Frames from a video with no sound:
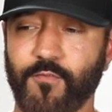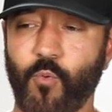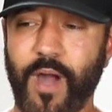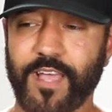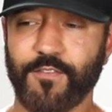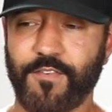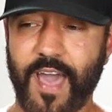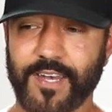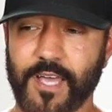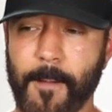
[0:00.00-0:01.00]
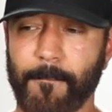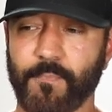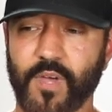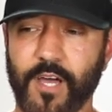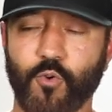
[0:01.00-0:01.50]
of white fat,"
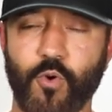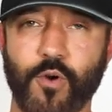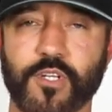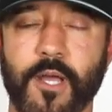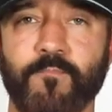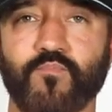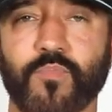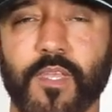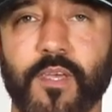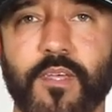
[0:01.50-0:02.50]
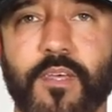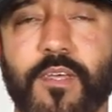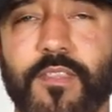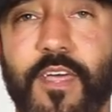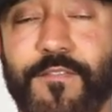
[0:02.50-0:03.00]
unquote.
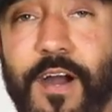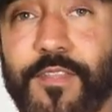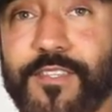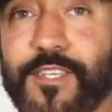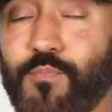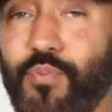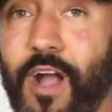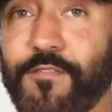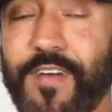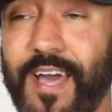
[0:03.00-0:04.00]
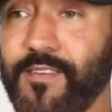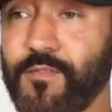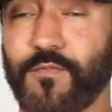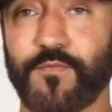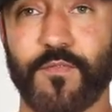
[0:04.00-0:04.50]
They found that this brown fat,
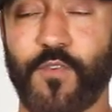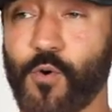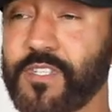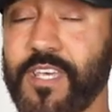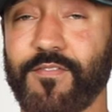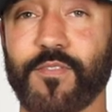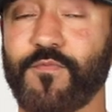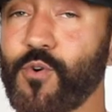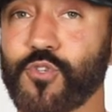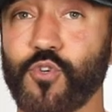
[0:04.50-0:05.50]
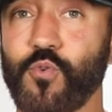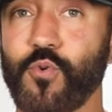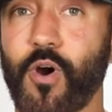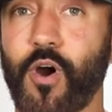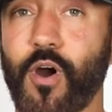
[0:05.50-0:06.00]
folks, even folks
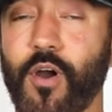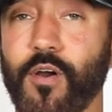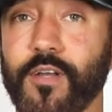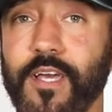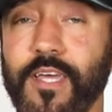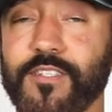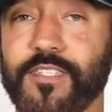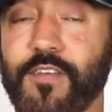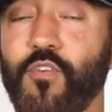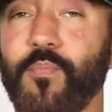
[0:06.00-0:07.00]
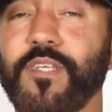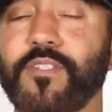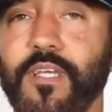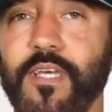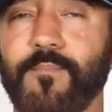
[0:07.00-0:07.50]
who are in a state of
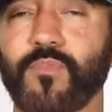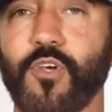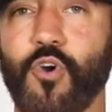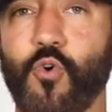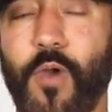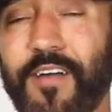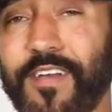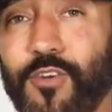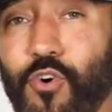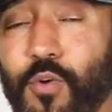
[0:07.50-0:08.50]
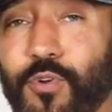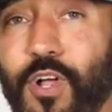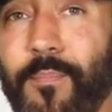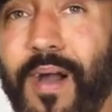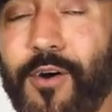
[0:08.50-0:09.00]
obesity, who have a notable
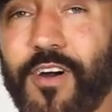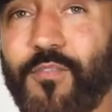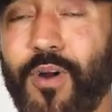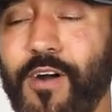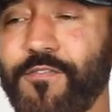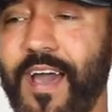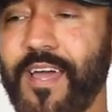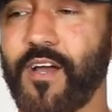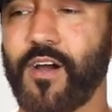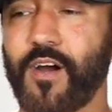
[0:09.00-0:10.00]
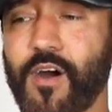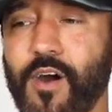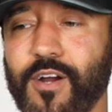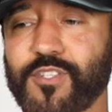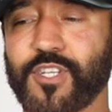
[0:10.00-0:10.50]
amount of brown fat,
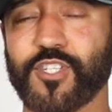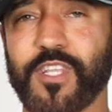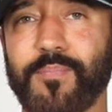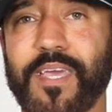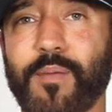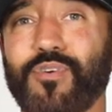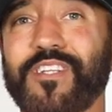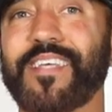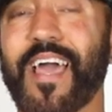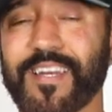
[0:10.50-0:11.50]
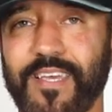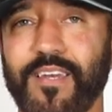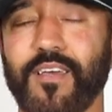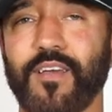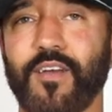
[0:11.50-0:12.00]
are essentially being
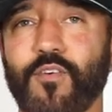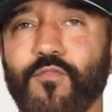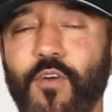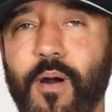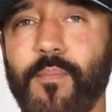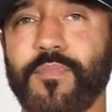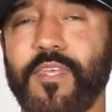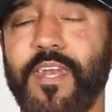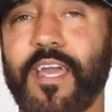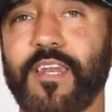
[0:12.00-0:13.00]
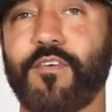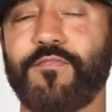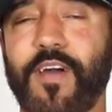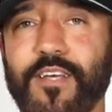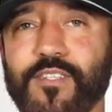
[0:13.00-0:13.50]
protected from the negative
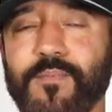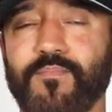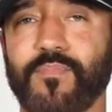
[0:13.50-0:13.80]
effects